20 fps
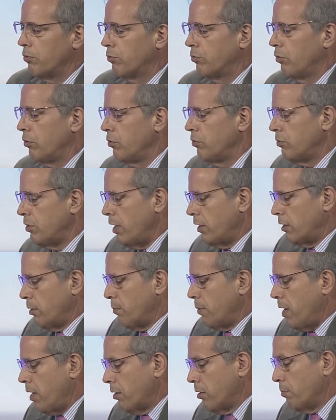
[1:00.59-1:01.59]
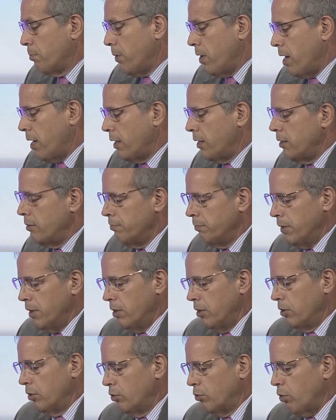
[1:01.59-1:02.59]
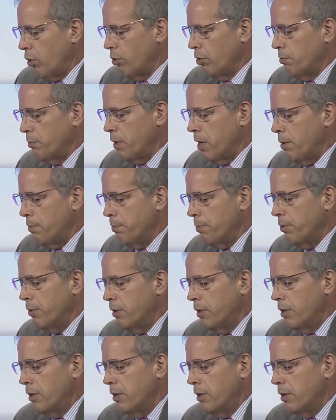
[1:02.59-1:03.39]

So you take them out of the body, grow them up,